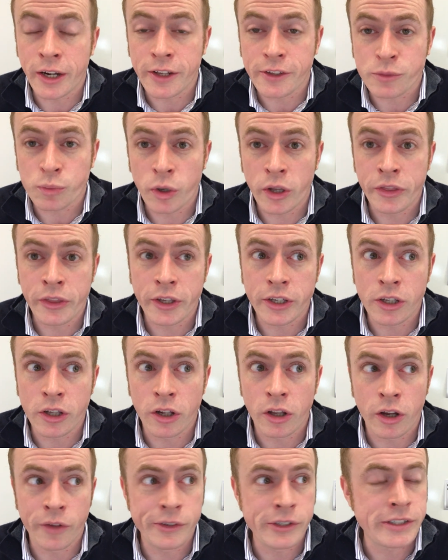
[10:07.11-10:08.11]
and it's one that
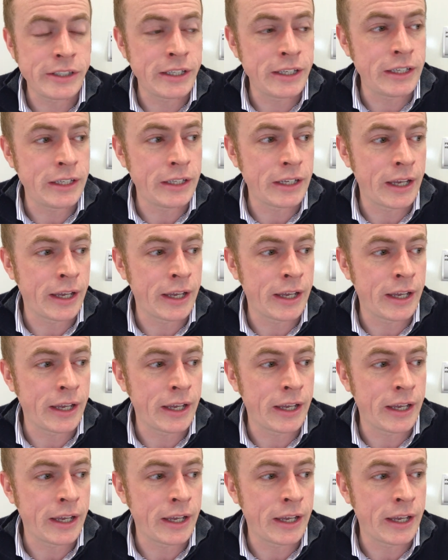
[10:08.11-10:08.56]
you'll obviously